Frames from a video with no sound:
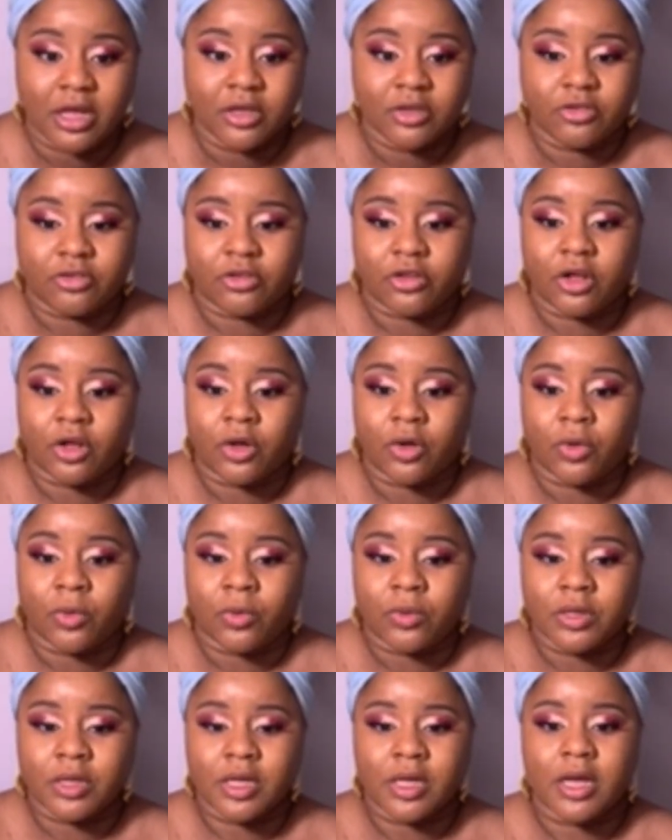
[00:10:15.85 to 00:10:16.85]

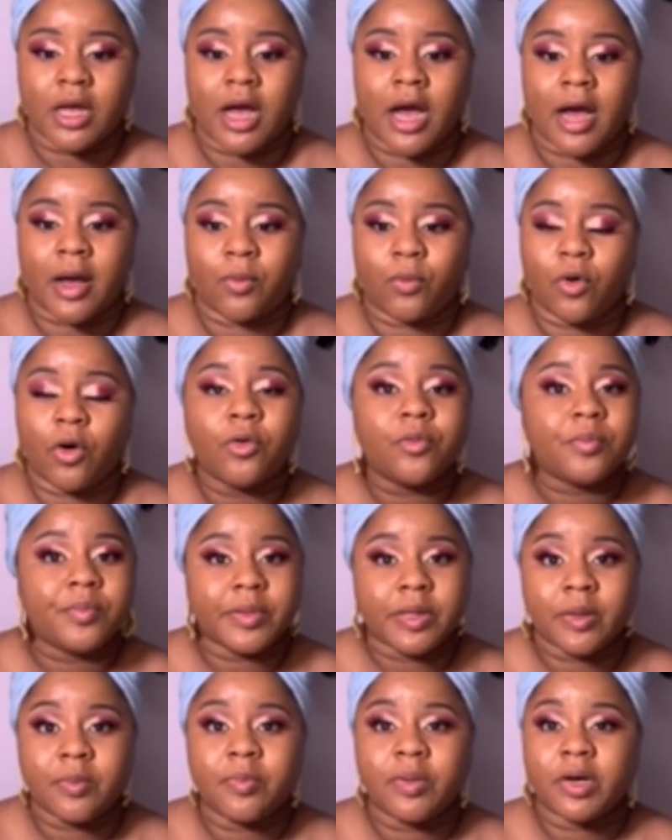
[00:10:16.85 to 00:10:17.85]
So I won't
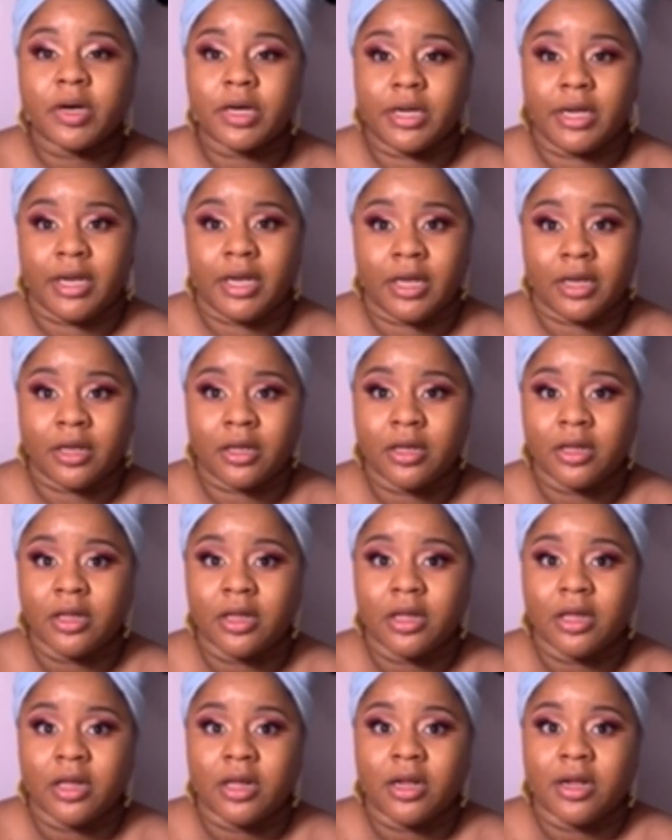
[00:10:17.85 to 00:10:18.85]
be putting
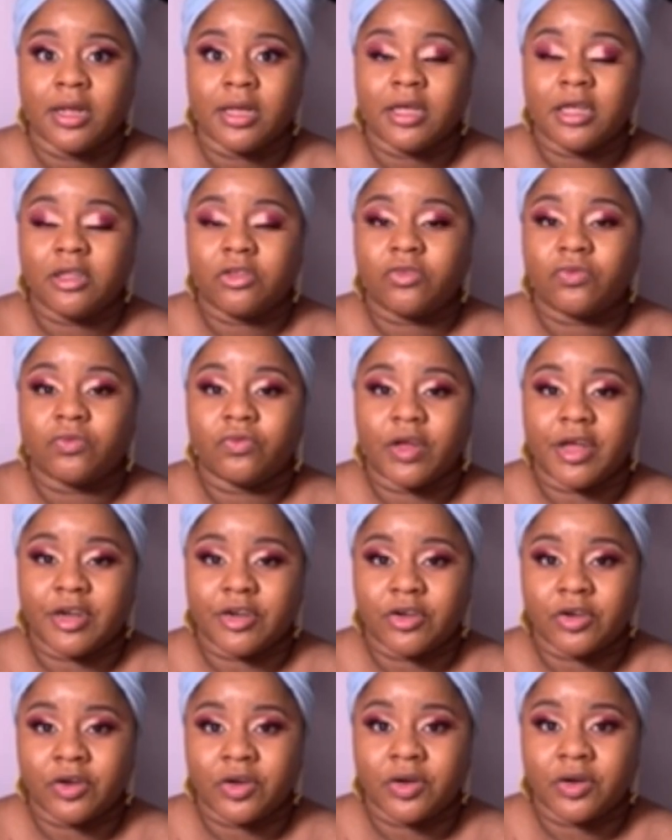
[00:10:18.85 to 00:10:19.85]
each
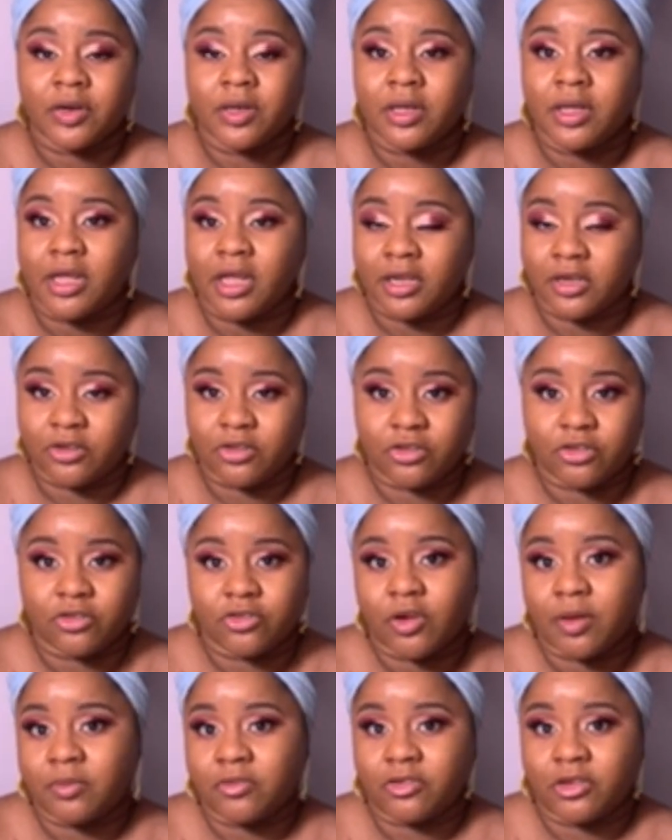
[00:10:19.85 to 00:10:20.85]
vendor in the
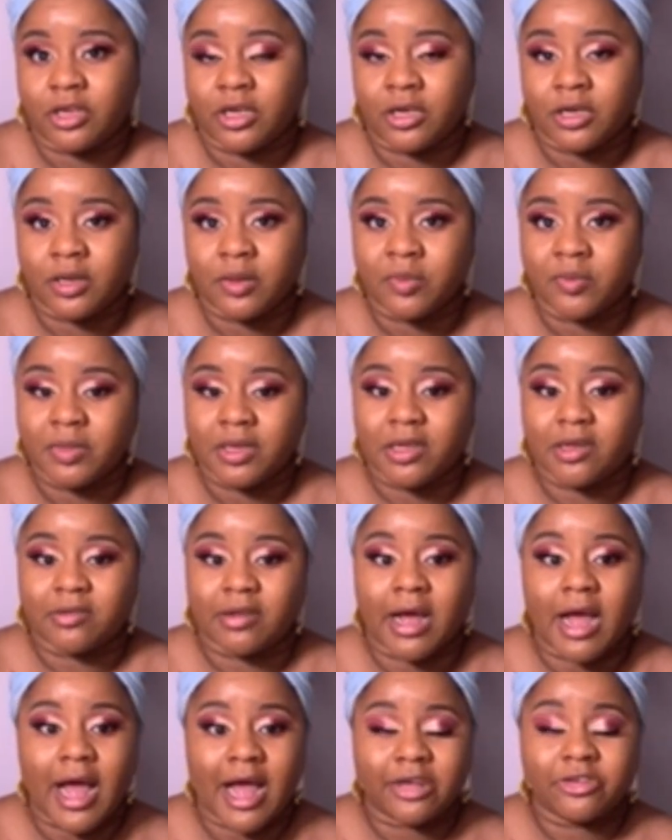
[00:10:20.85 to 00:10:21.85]
description because
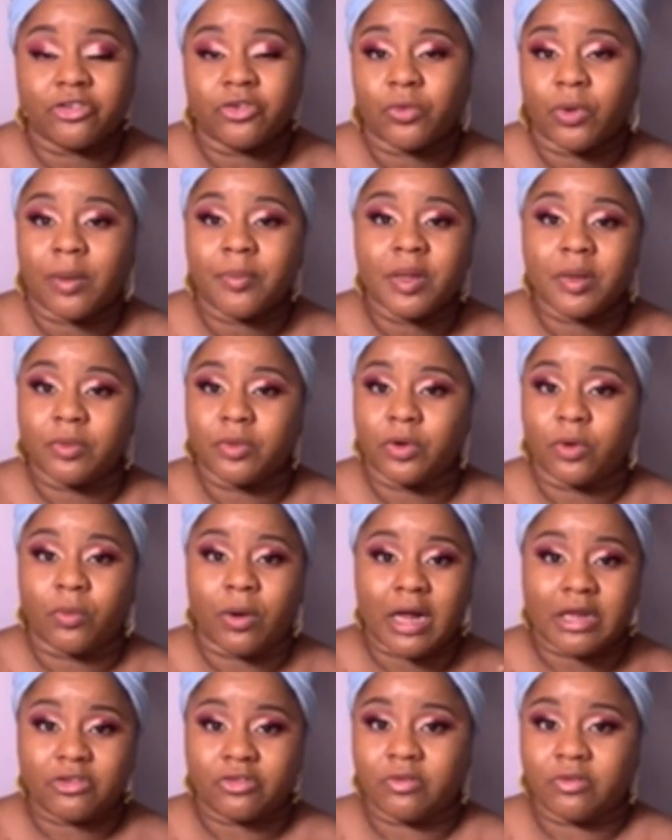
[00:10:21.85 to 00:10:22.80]
I actually want people to watch the